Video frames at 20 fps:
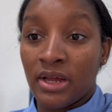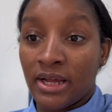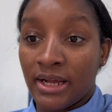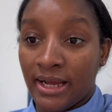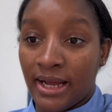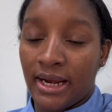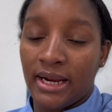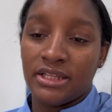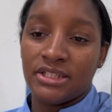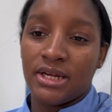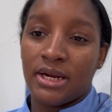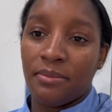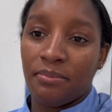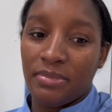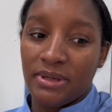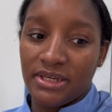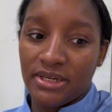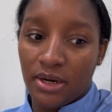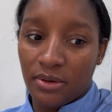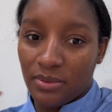get it done and
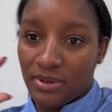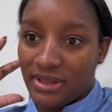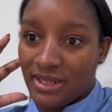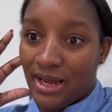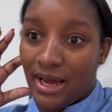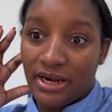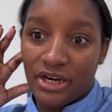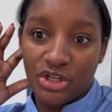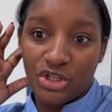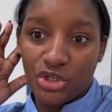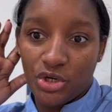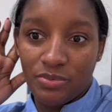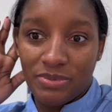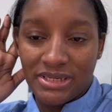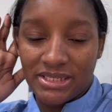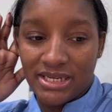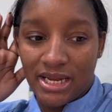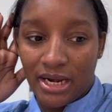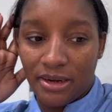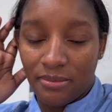be done with it. And it should be
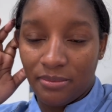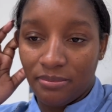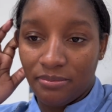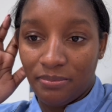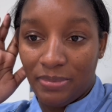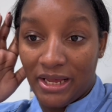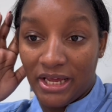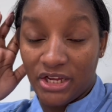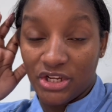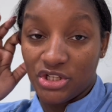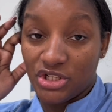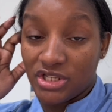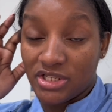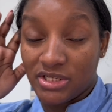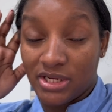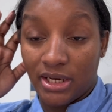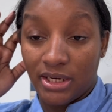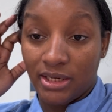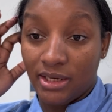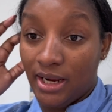ten pages
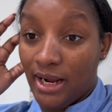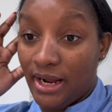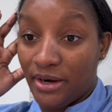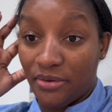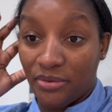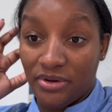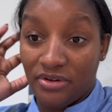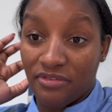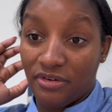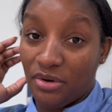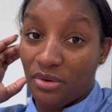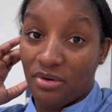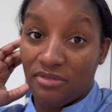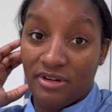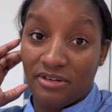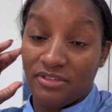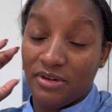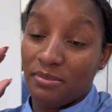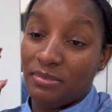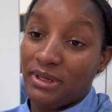and I don't even know if
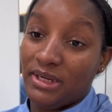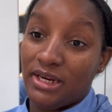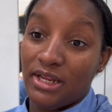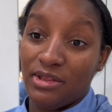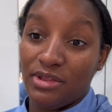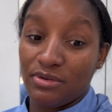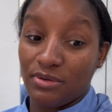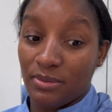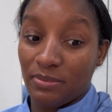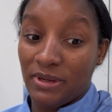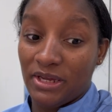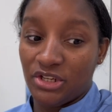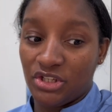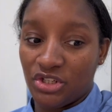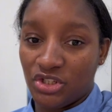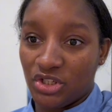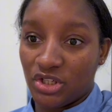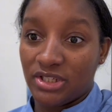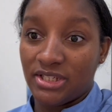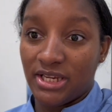I've completed three
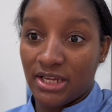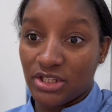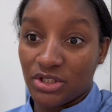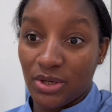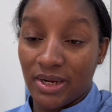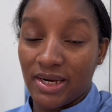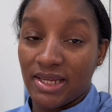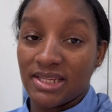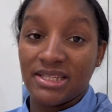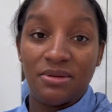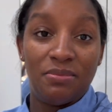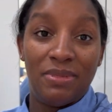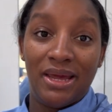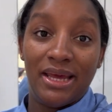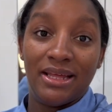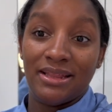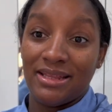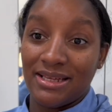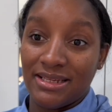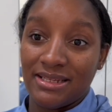pages just yet. So I need to
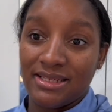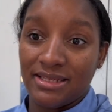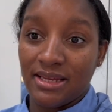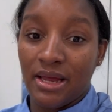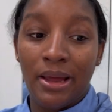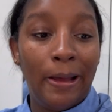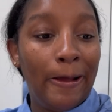make this